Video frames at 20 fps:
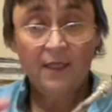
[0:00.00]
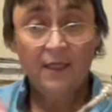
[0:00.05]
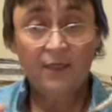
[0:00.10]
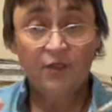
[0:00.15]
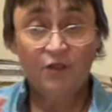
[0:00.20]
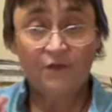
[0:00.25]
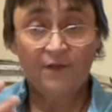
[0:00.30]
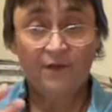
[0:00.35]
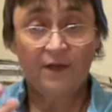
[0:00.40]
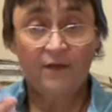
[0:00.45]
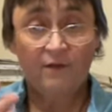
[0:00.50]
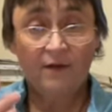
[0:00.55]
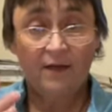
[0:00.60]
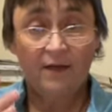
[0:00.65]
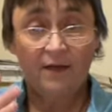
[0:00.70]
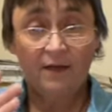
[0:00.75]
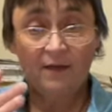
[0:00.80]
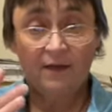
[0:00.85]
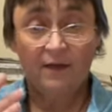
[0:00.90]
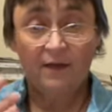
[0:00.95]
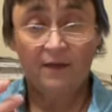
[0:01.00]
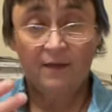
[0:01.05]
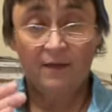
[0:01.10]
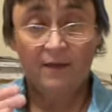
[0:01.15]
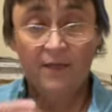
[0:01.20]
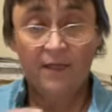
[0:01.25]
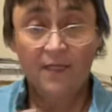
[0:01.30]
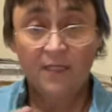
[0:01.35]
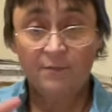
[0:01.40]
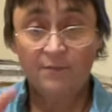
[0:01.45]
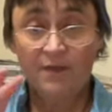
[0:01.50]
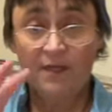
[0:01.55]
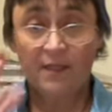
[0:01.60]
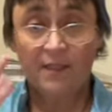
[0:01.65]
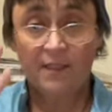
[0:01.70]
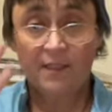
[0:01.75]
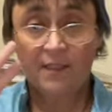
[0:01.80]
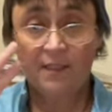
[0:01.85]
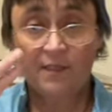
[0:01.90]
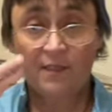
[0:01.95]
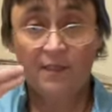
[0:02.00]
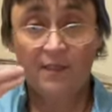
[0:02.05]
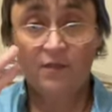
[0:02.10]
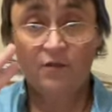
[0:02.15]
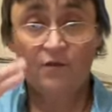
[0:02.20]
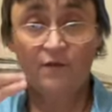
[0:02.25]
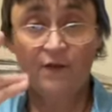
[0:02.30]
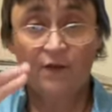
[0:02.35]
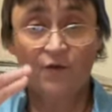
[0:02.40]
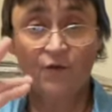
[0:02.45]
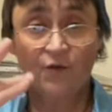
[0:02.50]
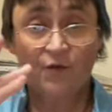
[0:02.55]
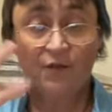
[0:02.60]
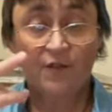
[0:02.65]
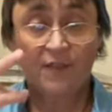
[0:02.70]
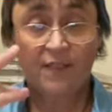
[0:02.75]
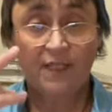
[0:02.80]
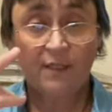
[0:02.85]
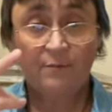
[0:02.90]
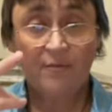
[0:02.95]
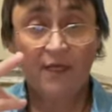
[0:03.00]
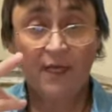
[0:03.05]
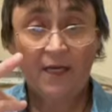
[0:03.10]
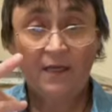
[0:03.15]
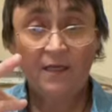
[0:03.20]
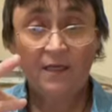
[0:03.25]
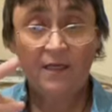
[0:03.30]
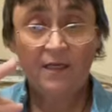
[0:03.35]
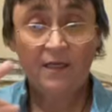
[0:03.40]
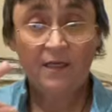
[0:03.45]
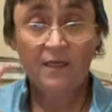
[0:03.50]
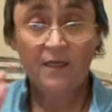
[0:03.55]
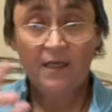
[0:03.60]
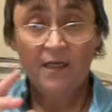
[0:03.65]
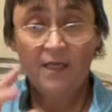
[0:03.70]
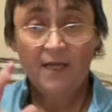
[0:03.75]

Get your finger out of, out of this because these two fingers are on the same tendon.